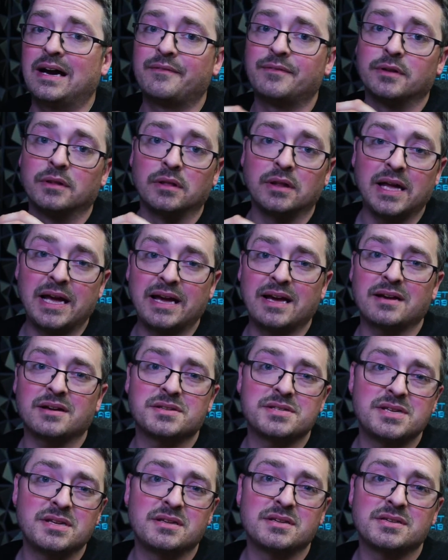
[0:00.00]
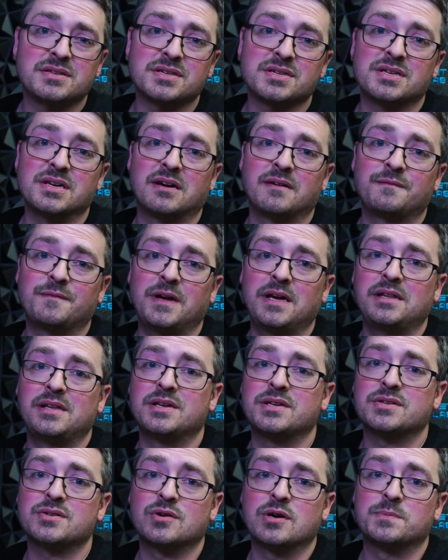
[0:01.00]
a link to this stuff in the
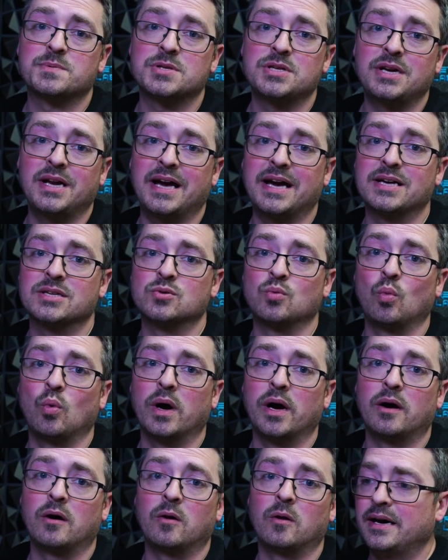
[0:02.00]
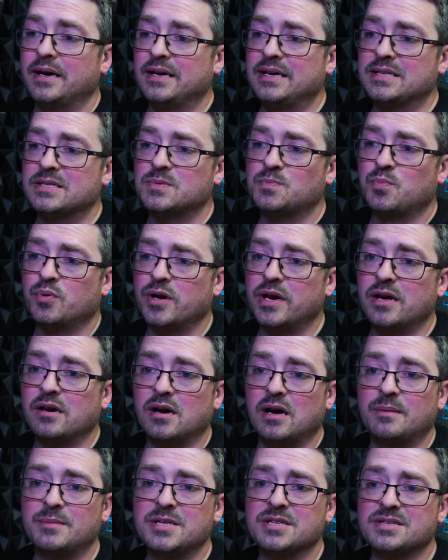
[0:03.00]
description as well. It's pretty
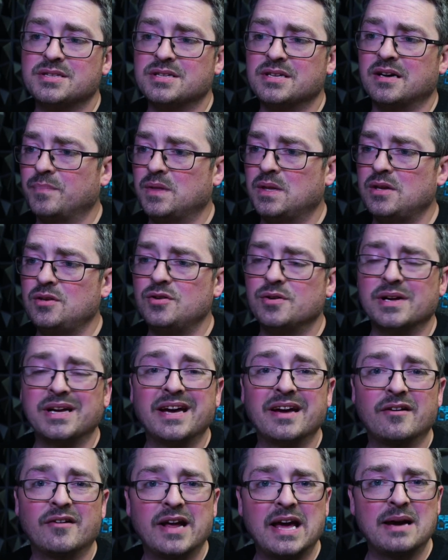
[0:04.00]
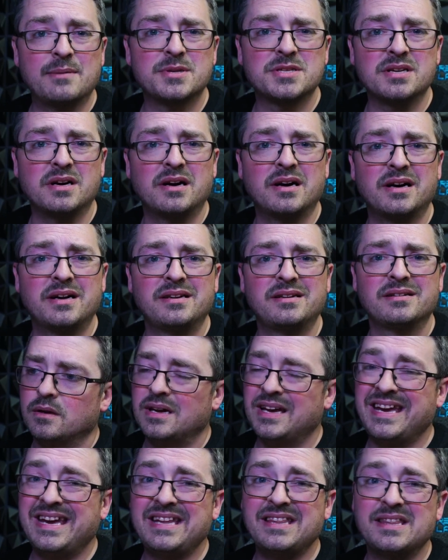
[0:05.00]
common stuff that you can get on Amazon.
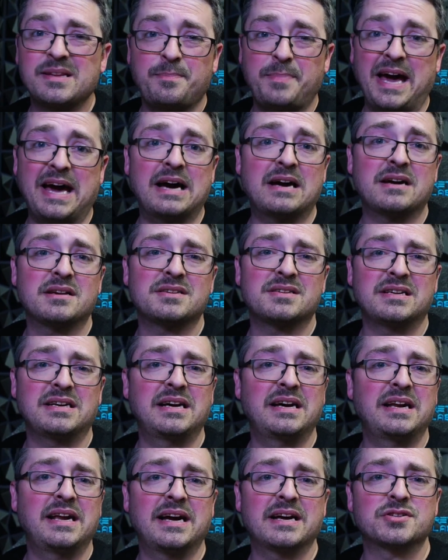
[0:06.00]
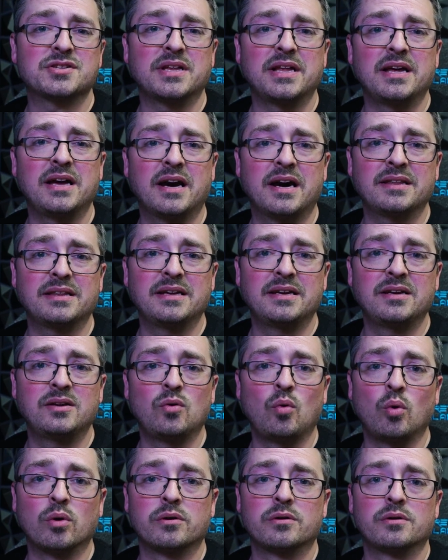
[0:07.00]
In the past, I had actually got it
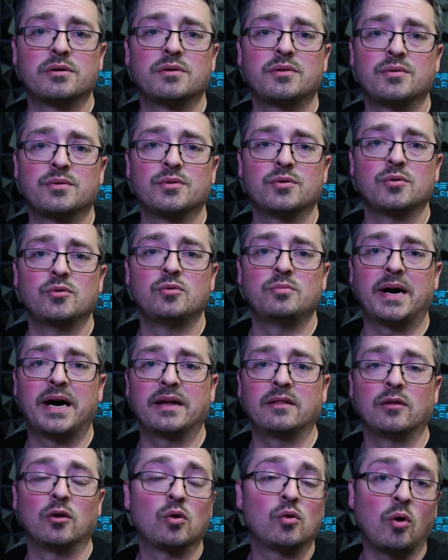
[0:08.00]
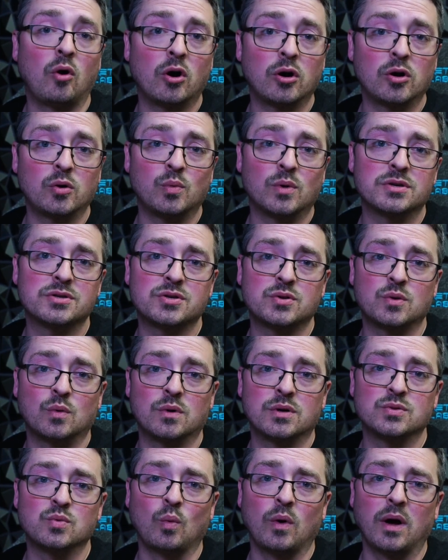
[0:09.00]
ordered through my local hardware
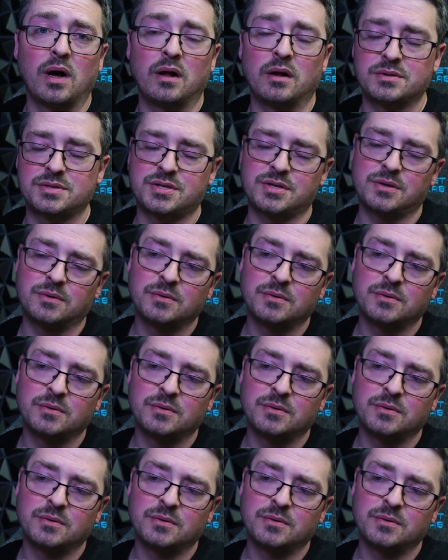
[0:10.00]
store as well. So